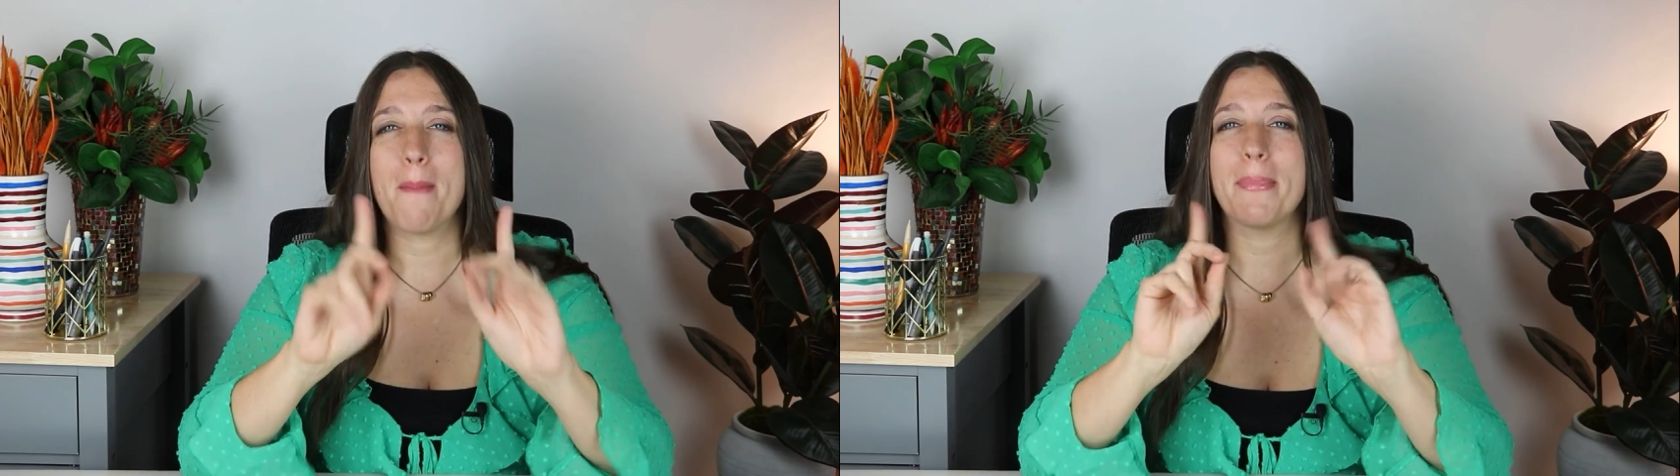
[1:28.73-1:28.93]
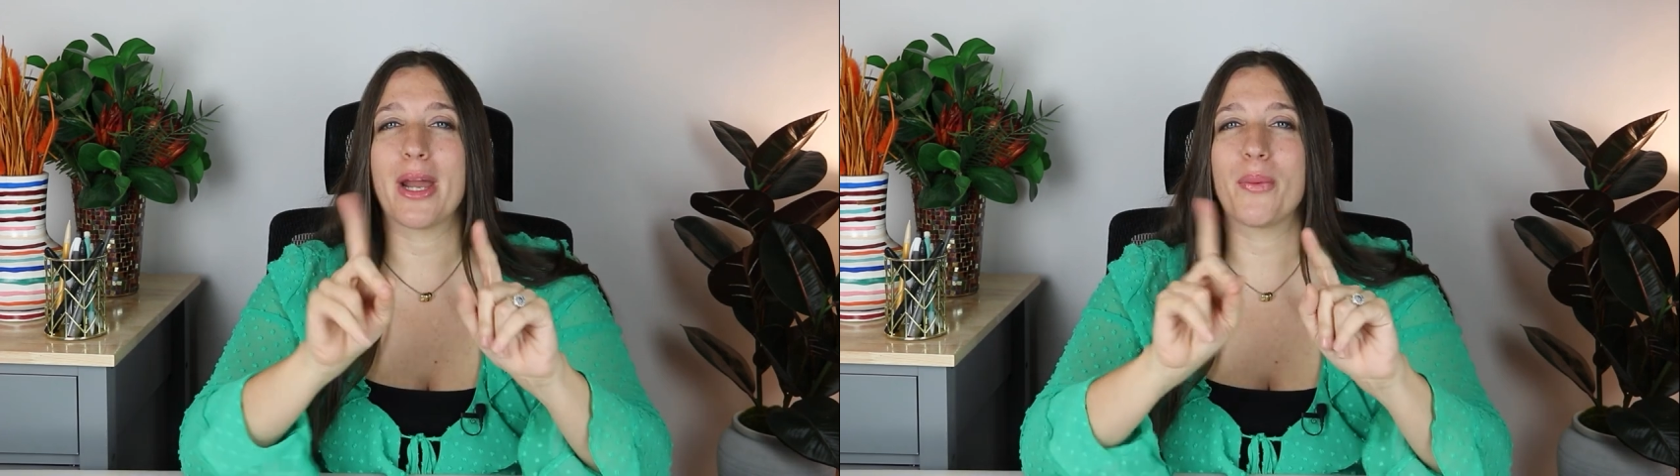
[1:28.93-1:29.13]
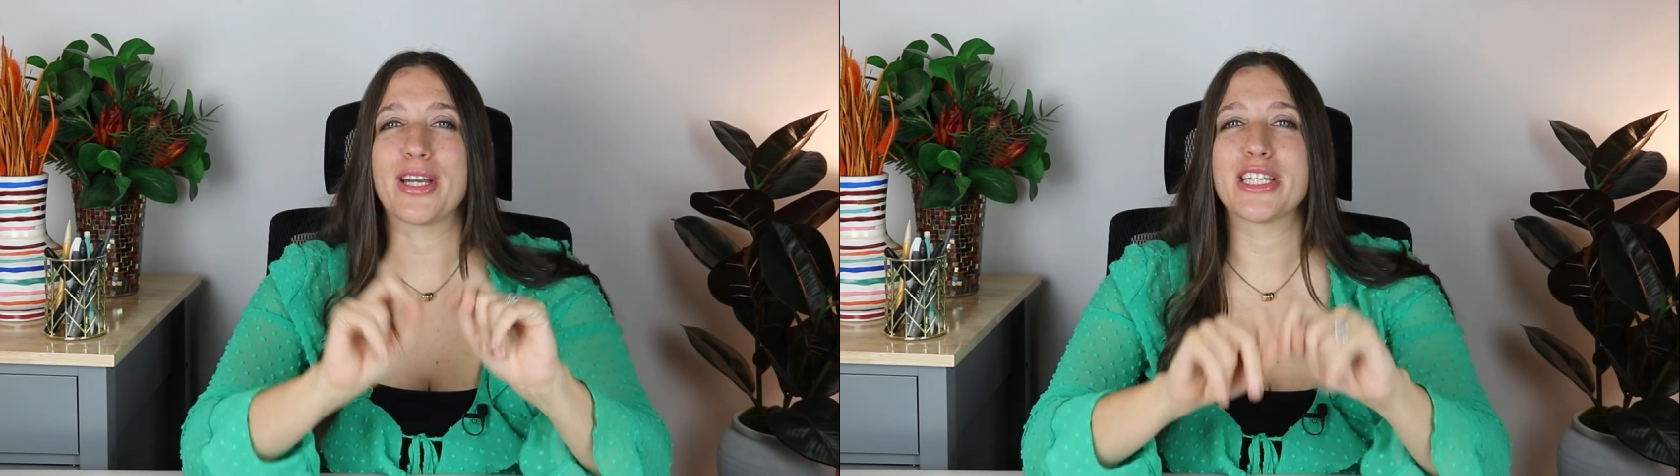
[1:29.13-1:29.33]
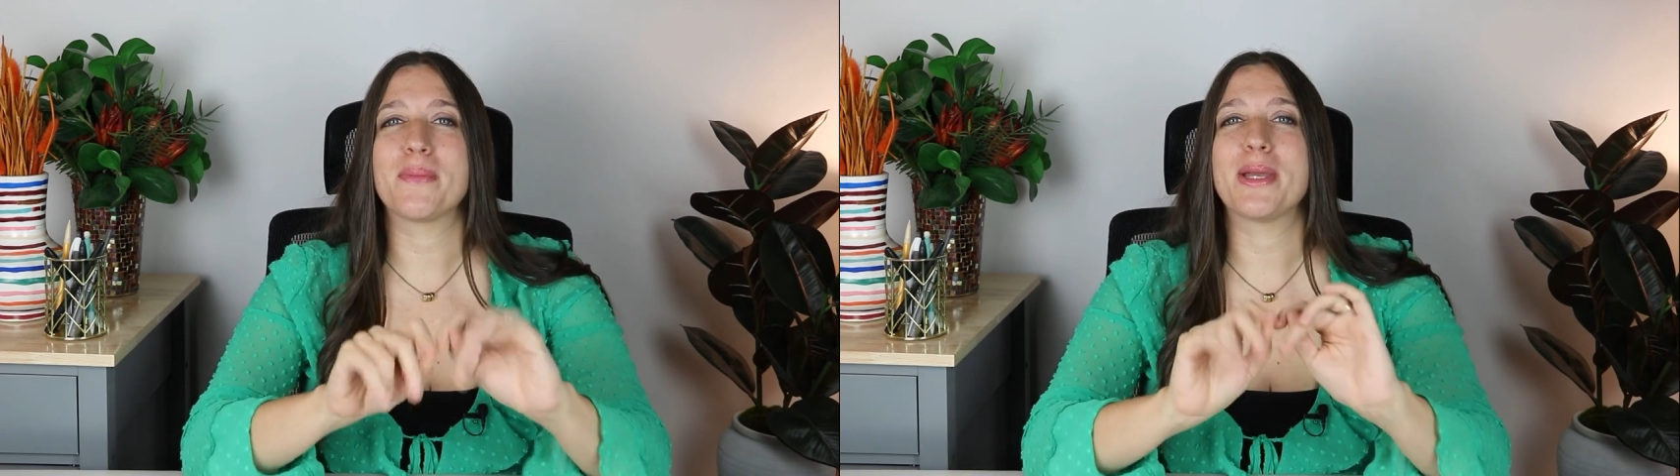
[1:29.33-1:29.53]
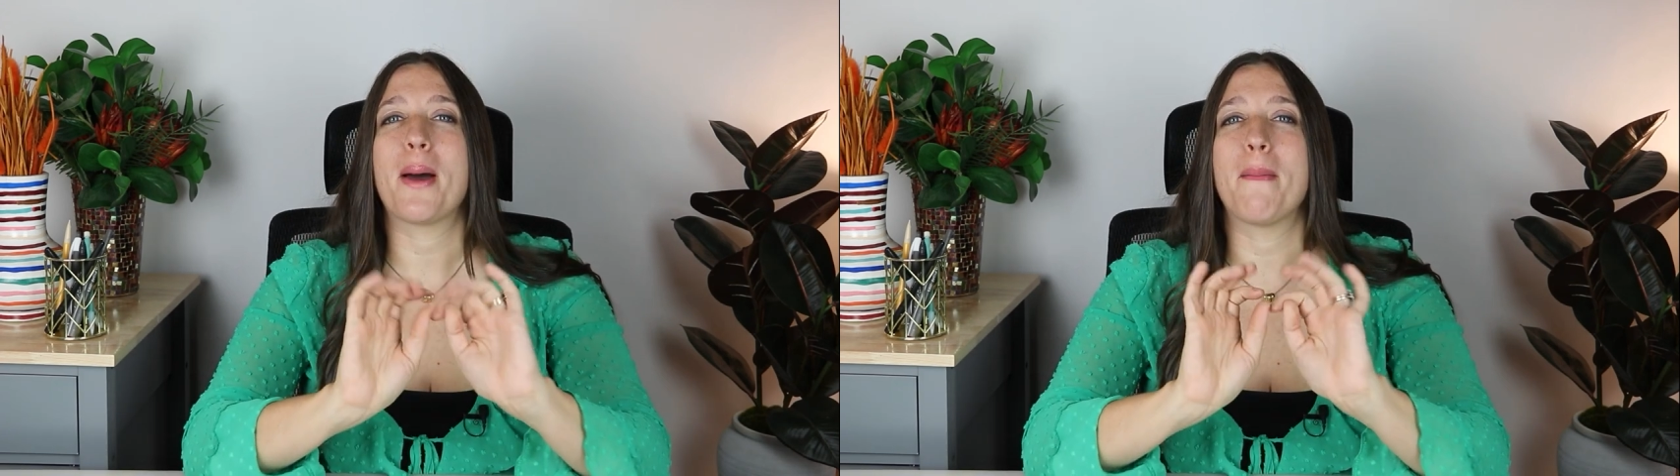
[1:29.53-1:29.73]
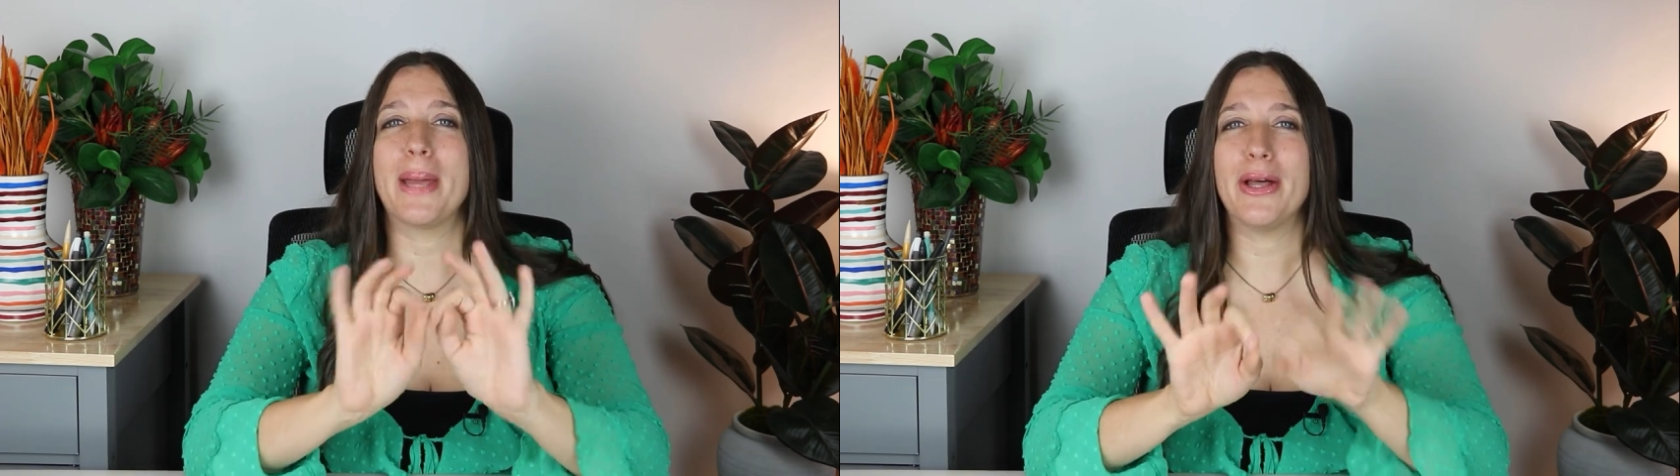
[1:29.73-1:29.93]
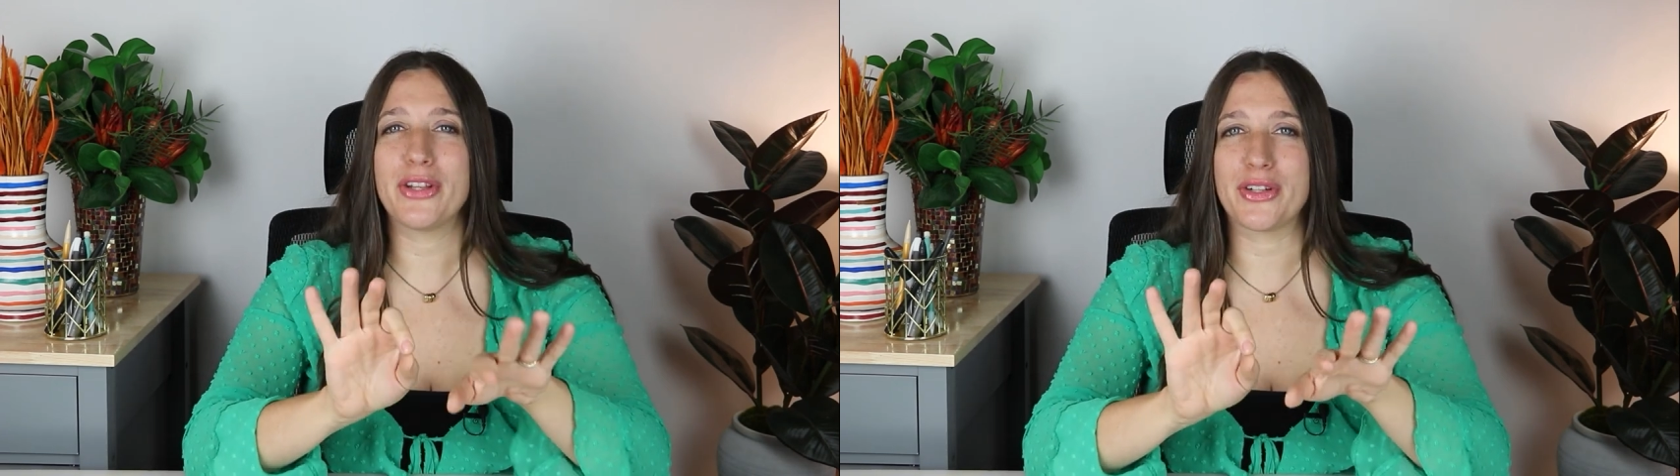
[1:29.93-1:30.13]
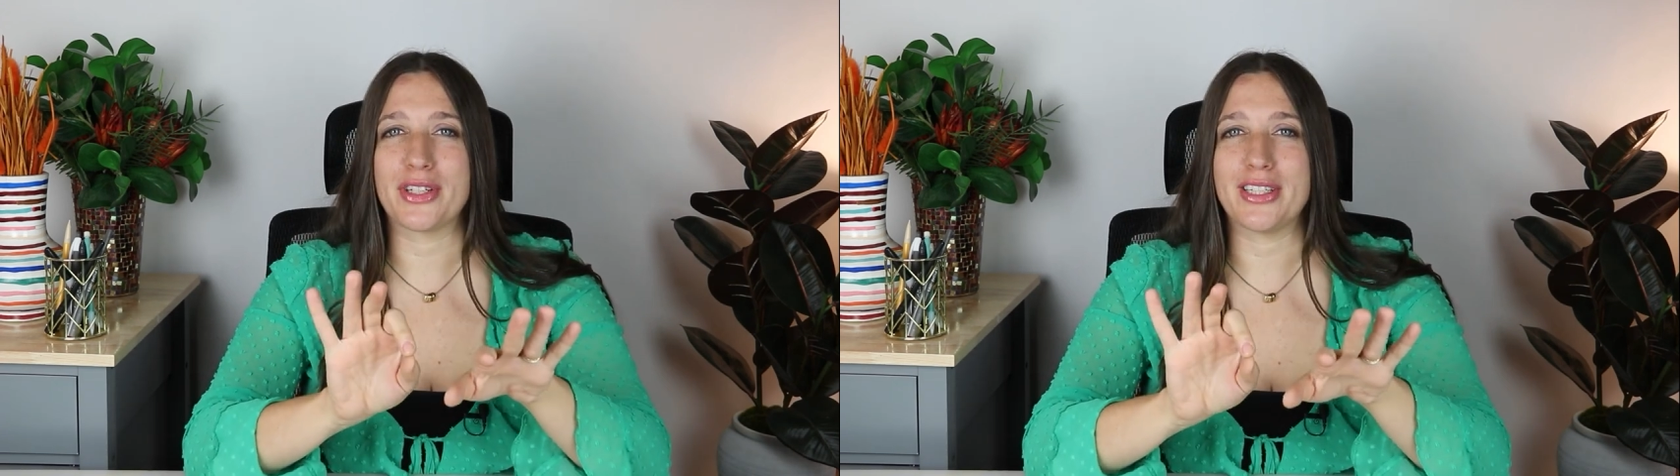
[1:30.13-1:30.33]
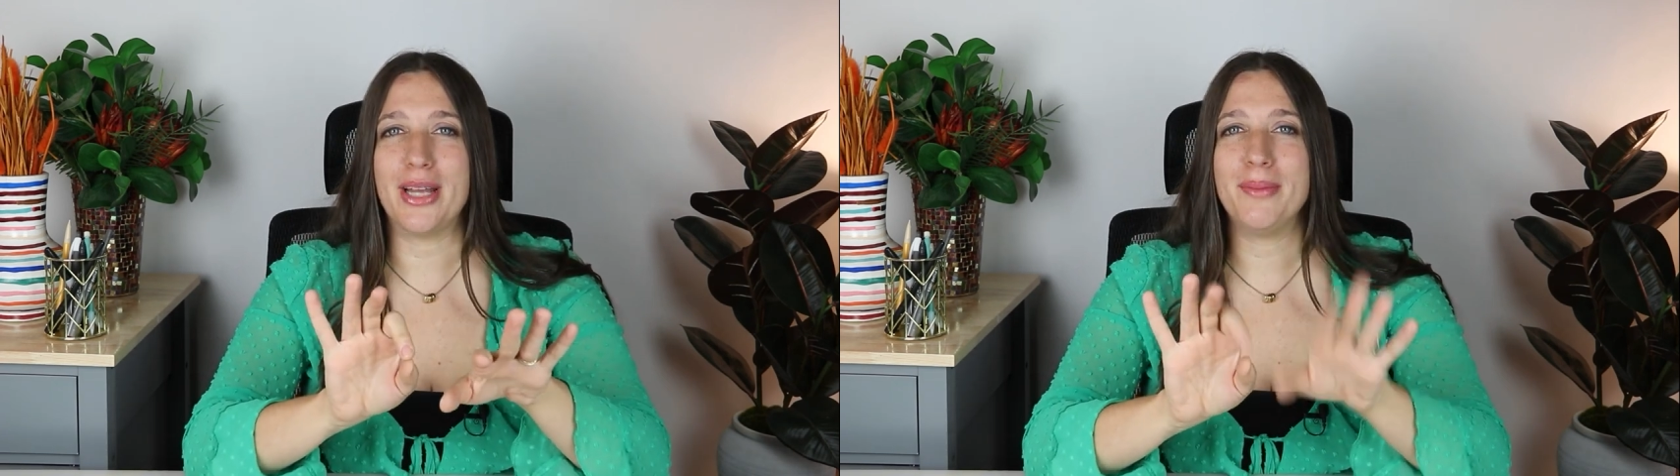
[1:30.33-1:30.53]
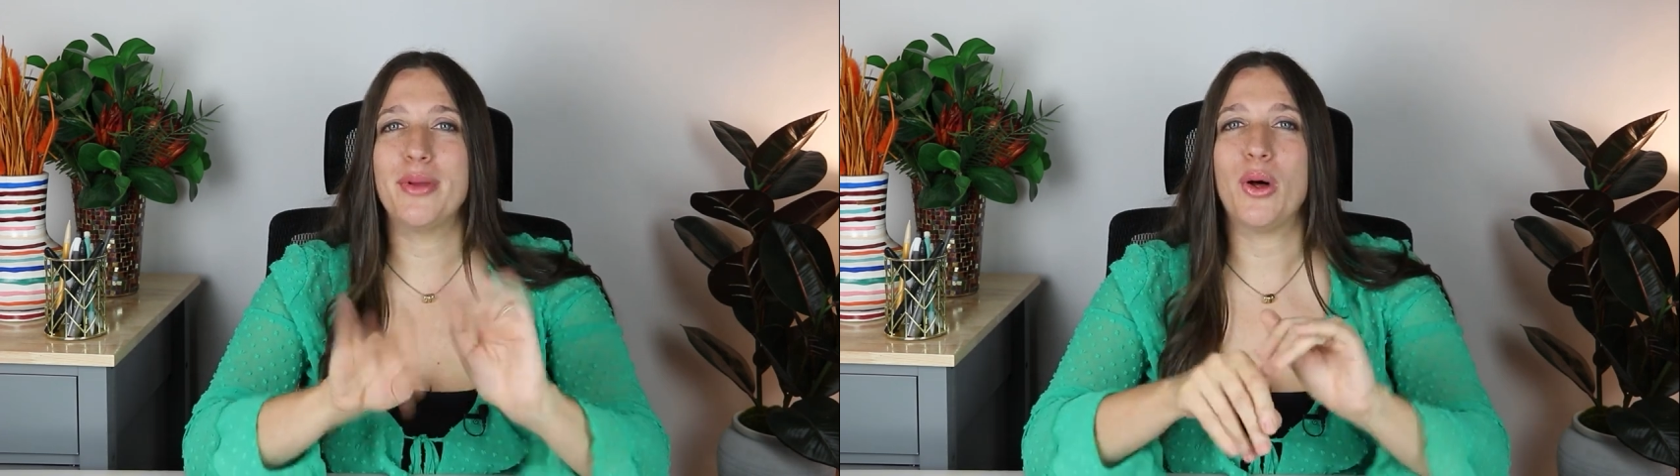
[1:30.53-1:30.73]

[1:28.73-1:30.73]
but I want it to be a male gorilla